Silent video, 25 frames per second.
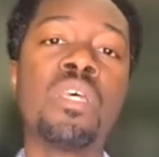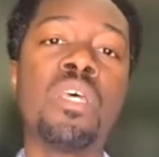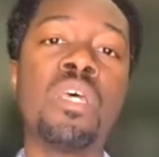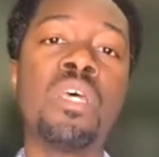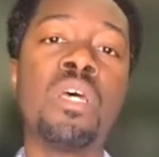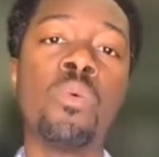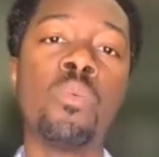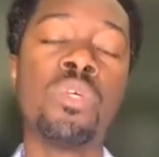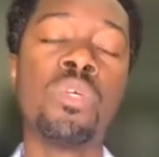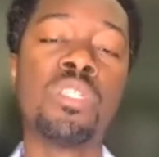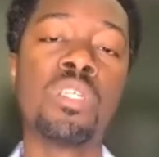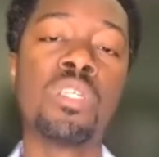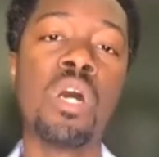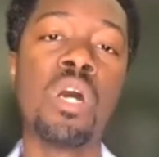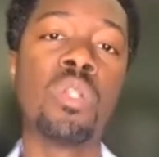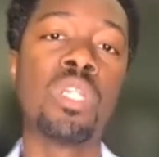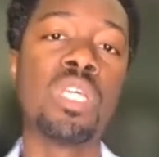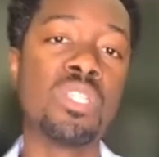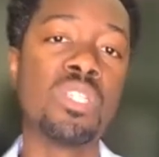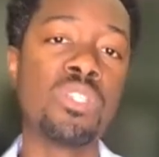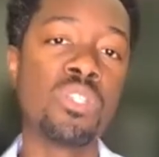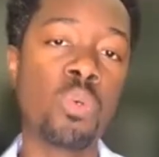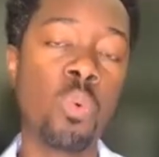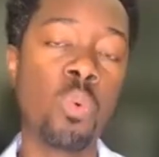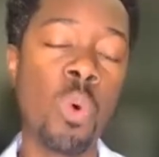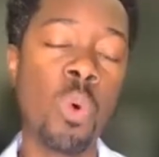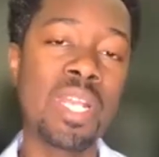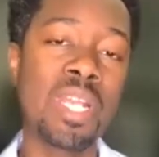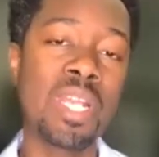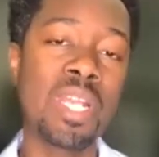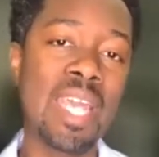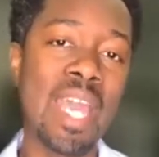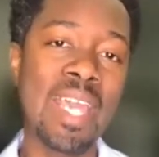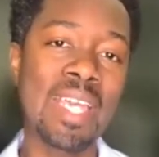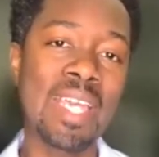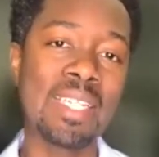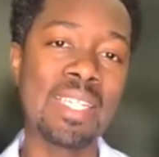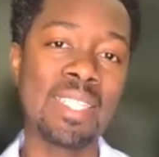it was only
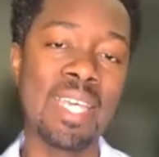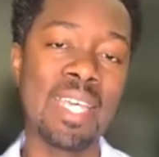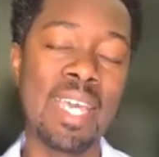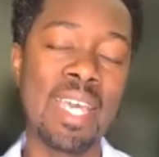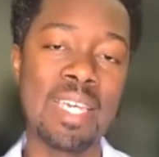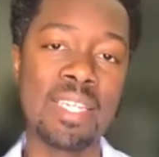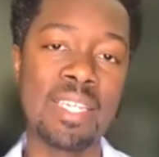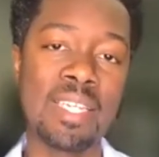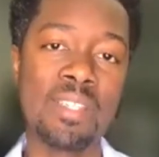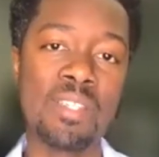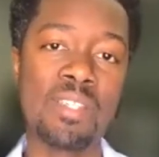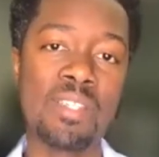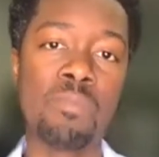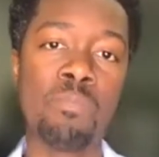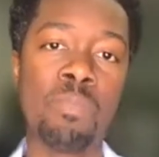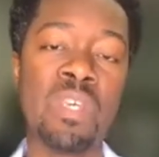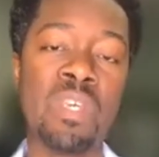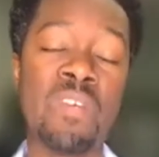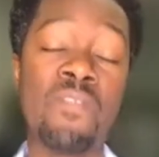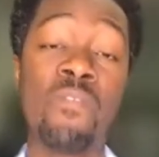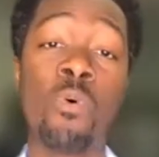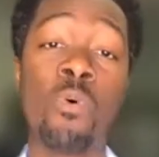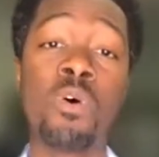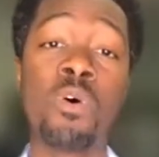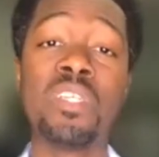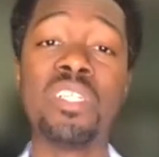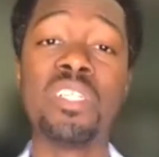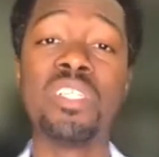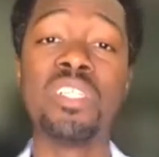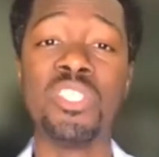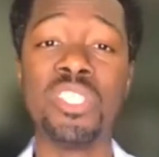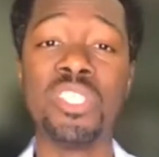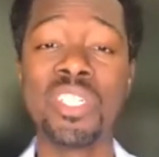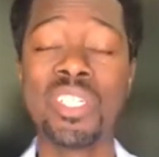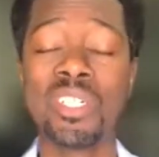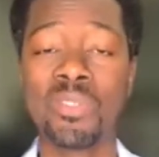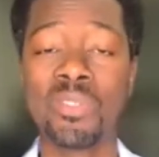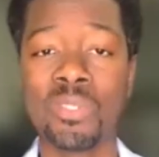twenty-eight days before the
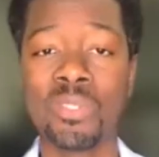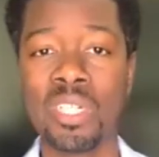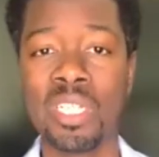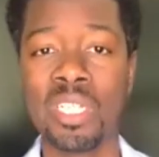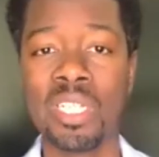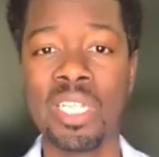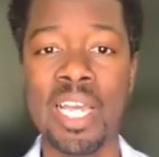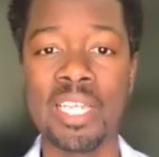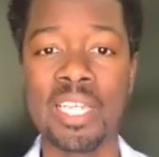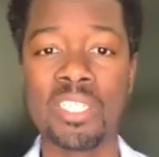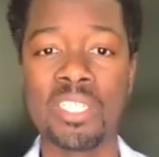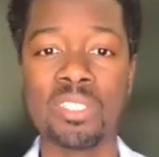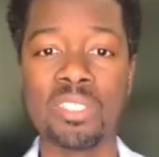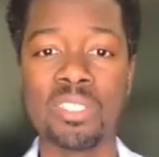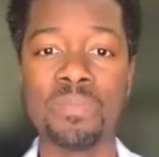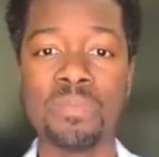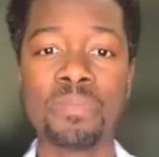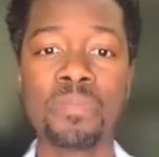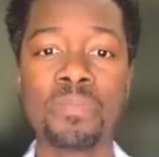general election.